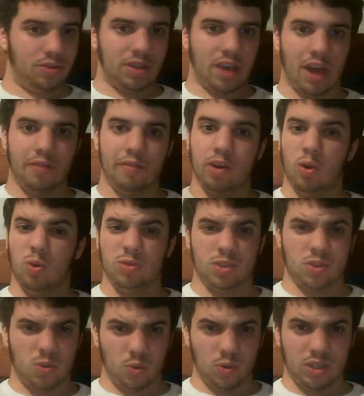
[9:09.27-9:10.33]
kind of an old
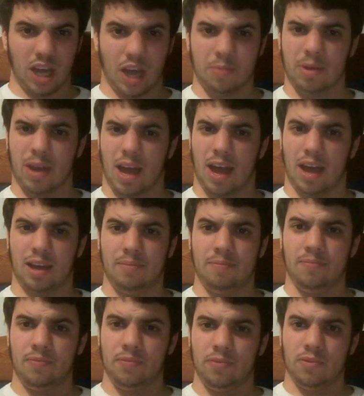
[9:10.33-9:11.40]
school type guy
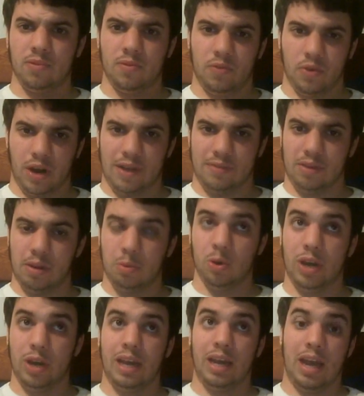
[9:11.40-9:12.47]
for
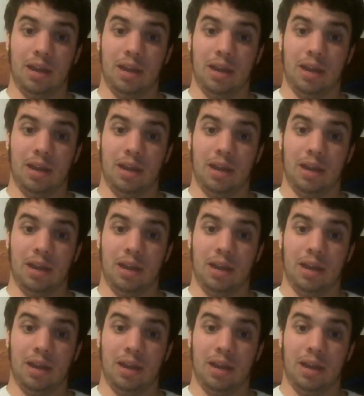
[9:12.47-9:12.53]
FWA,